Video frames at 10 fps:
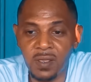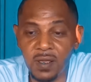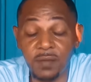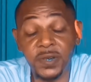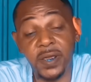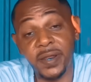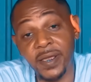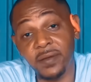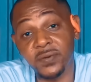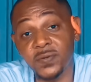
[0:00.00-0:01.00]
I'm kind of
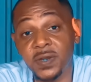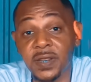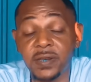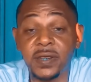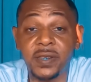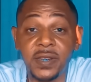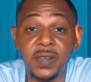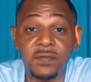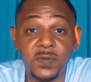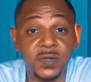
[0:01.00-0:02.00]
out on the late
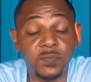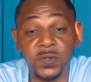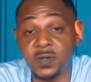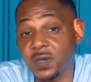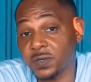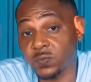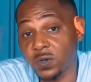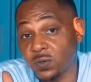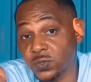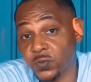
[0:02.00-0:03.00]
evenings, because that's when
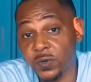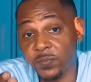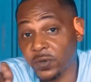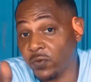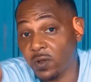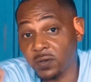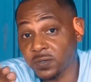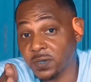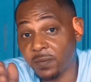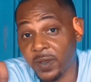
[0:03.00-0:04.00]
those creepy
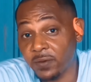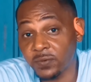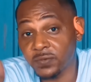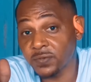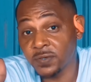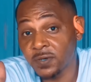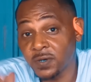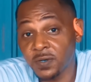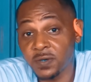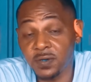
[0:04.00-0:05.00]
crawlers come out.
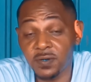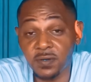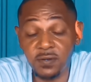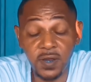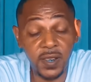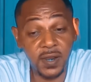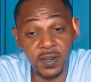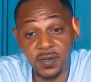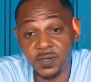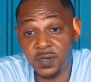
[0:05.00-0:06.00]
You know, I had
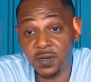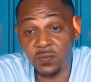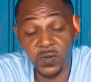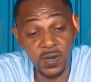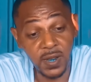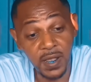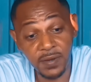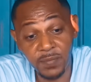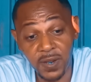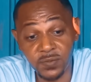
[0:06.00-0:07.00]
an incident where a
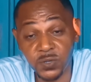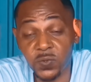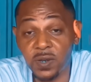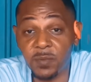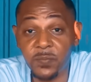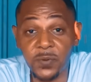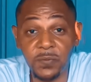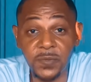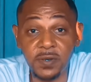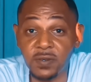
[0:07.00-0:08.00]
cottonmouth swam up
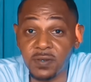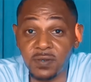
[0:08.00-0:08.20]
on me.